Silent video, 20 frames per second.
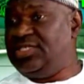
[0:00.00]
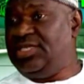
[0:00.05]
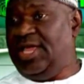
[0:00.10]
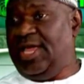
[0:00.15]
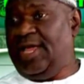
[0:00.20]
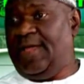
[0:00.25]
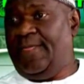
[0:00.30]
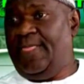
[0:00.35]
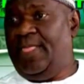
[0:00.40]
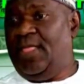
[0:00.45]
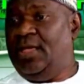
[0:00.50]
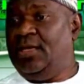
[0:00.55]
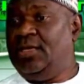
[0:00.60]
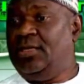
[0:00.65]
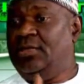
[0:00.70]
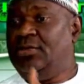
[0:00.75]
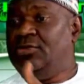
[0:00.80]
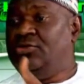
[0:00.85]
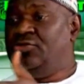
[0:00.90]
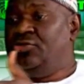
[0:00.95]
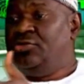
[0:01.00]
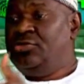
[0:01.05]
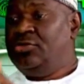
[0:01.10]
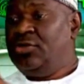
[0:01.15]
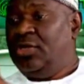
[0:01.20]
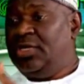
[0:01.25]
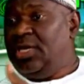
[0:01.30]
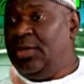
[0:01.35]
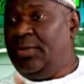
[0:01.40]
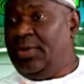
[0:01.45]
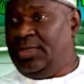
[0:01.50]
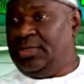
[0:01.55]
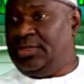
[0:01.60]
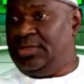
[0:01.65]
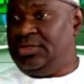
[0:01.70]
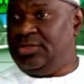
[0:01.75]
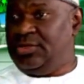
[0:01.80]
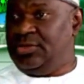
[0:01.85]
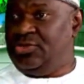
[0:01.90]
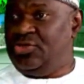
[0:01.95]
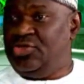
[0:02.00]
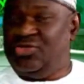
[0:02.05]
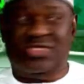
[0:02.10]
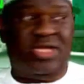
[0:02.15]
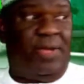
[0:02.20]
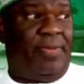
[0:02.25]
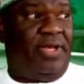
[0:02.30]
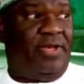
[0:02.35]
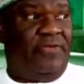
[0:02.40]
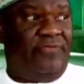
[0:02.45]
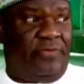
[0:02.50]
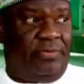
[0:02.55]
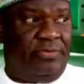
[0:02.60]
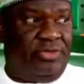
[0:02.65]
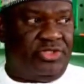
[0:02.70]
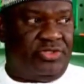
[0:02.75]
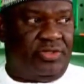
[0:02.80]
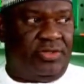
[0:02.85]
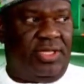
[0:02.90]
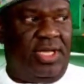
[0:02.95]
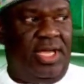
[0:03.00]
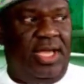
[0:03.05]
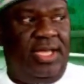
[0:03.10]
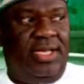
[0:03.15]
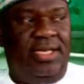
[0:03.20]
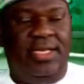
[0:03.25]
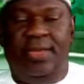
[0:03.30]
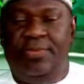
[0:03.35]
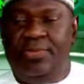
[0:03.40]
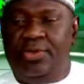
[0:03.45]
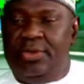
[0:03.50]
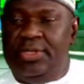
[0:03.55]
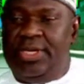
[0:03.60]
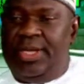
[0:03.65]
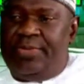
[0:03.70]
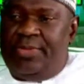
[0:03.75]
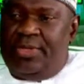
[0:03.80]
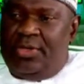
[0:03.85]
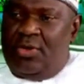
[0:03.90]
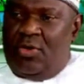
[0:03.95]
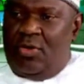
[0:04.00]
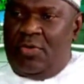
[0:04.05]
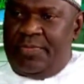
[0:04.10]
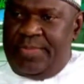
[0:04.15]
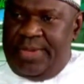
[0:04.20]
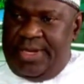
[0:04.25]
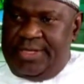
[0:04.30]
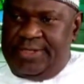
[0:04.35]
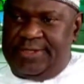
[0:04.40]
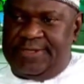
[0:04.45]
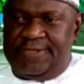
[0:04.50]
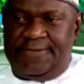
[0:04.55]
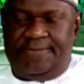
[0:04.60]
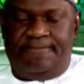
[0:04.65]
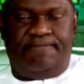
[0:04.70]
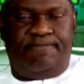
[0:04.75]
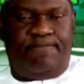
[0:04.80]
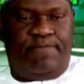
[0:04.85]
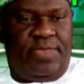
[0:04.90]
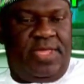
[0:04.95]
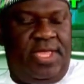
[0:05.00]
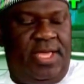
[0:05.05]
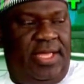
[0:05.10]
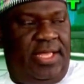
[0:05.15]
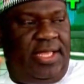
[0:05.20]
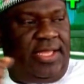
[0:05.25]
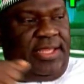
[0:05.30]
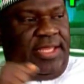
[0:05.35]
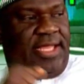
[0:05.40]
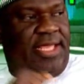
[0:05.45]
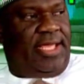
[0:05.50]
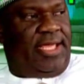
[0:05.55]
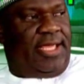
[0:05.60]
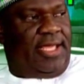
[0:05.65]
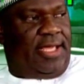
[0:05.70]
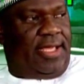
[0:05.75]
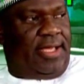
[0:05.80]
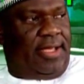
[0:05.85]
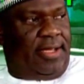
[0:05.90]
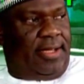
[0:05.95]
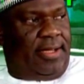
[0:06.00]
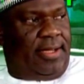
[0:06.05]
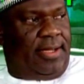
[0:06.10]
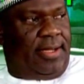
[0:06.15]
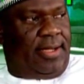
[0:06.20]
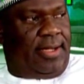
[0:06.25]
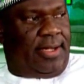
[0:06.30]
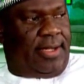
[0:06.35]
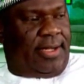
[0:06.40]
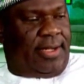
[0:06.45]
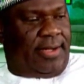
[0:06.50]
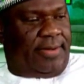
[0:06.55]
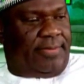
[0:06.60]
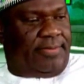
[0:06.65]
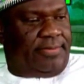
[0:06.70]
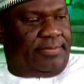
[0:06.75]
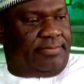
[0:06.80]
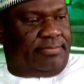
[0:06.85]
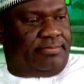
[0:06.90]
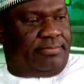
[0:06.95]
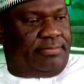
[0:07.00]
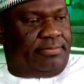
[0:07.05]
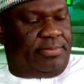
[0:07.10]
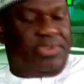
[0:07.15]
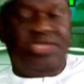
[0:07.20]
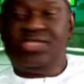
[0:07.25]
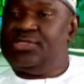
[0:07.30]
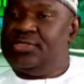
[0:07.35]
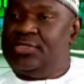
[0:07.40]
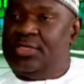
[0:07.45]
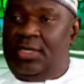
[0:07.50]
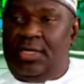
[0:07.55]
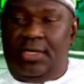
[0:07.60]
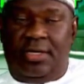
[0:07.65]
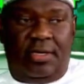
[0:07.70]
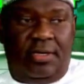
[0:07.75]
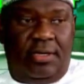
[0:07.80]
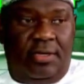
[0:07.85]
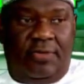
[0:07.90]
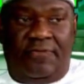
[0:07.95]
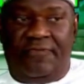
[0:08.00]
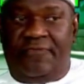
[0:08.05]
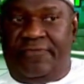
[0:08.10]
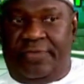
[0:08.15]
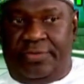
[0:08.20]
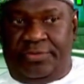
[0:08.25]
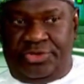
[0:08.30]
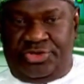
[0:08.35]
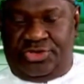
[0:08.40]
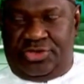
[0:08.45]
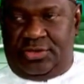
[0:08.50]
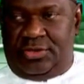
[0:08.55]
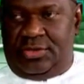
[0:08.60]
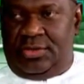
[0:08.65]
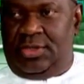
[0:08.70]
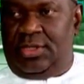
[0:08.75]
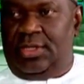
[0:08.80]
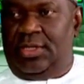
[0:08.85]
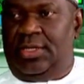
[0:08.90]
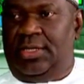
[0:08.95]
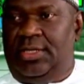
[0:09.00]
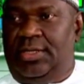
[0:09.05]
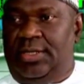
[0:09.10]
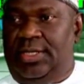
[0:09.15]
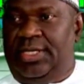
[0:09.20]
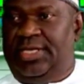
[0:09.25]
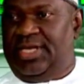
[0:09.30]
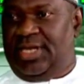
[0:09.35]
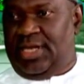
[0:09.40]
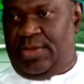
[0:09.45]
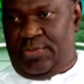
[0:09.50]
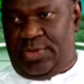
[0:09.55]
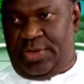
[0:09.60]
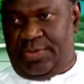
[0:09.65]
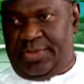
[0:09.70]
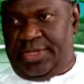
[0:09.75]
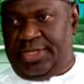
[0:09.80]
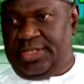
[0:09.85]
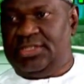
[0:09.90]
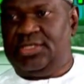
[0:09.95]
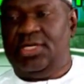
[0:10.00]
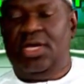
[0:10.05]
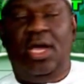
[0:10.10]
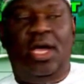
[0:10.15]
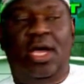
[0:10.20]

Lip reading: year, talking about the trust gap and information, let me commend the Minister of Information, Alhaji Lai Mohammed.